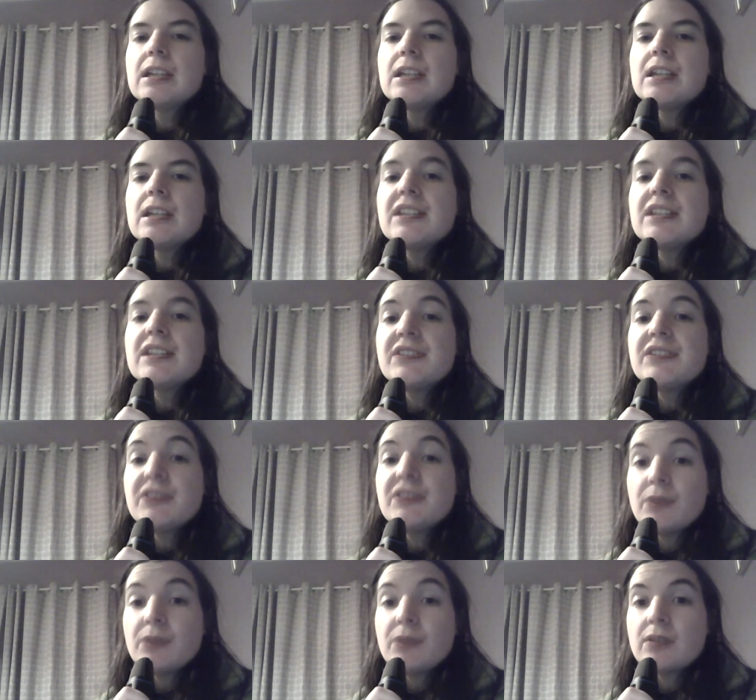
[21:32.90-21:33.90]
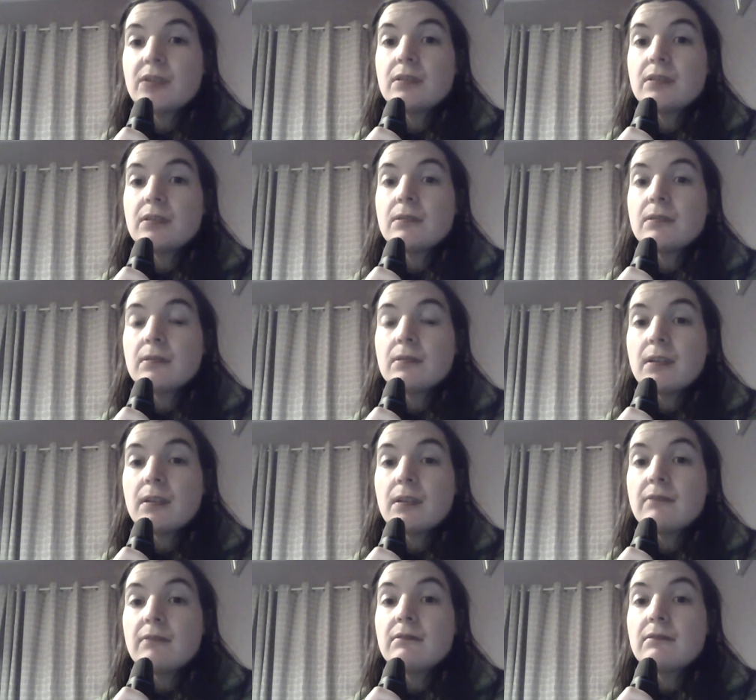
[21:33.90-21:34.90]
It's the structure
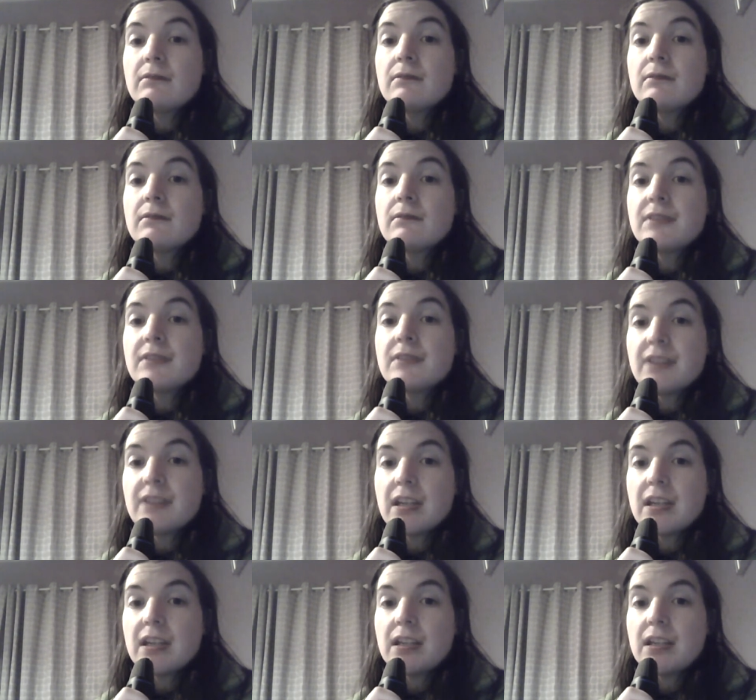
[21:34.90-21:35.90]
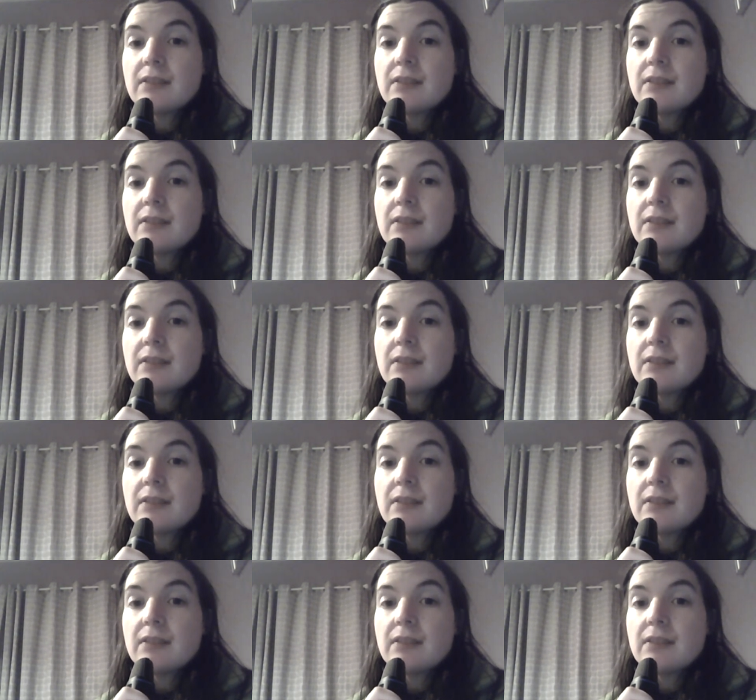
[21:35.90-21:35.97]
of society.